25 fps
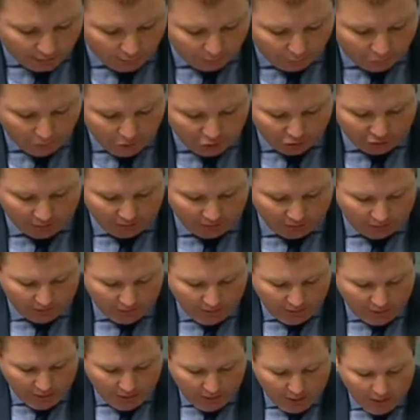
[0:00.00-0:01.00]
efficient.
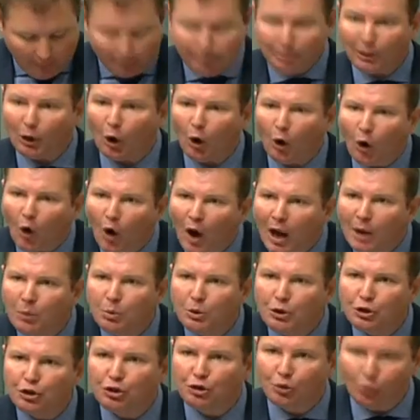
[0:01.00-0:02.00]
But I
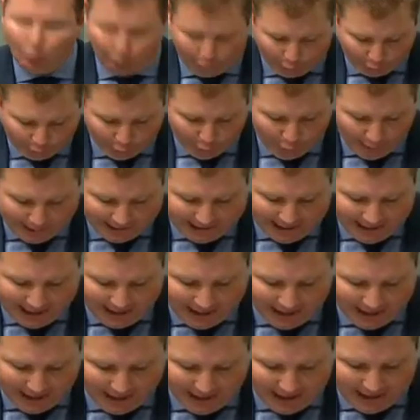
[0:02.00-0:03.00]
was short-sighted
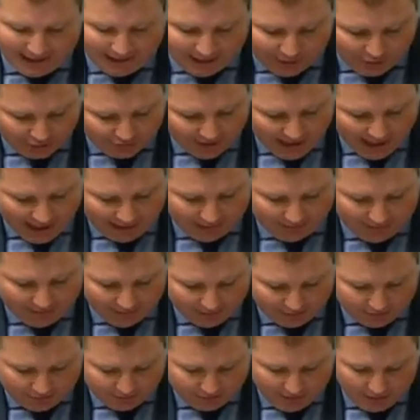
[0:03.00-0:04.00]
here in saying
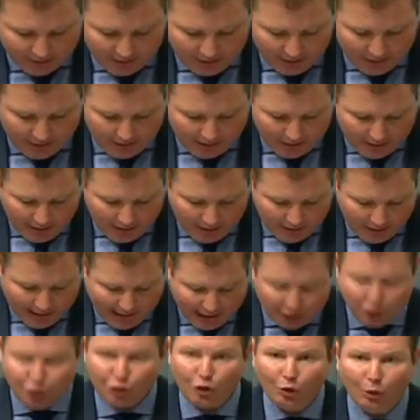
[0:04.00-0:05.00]
this,
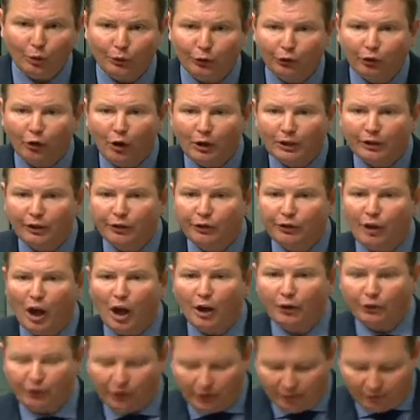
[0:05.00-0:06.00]
as short-sighted as
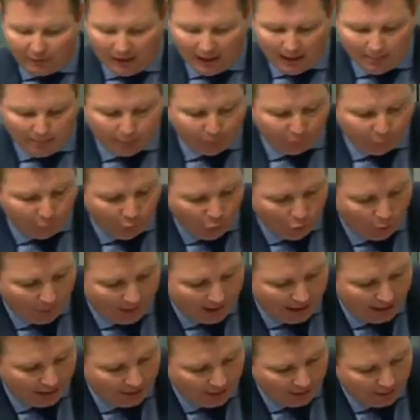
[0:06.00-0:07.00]
those that have come before
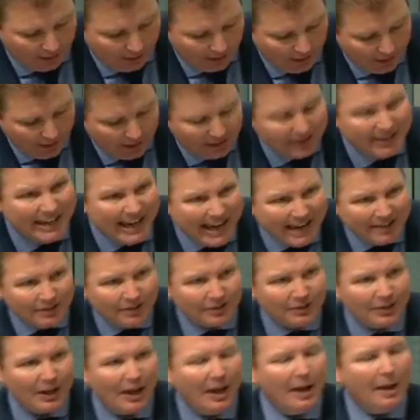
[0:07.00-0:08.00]
me.
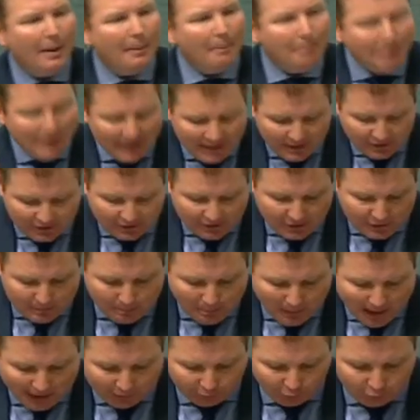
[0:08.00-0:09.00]
Yes, ministers
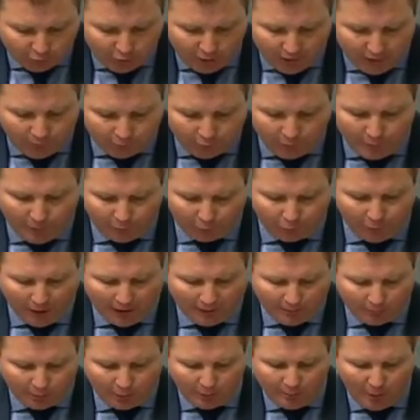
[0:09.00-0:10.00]
must lead from the
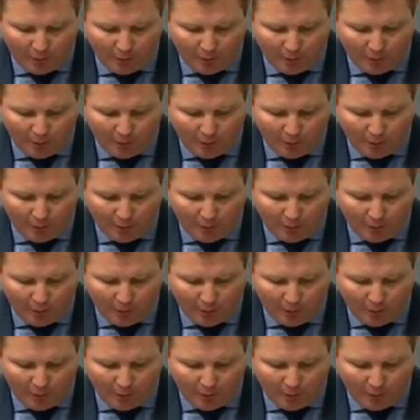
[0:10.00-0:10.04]
front and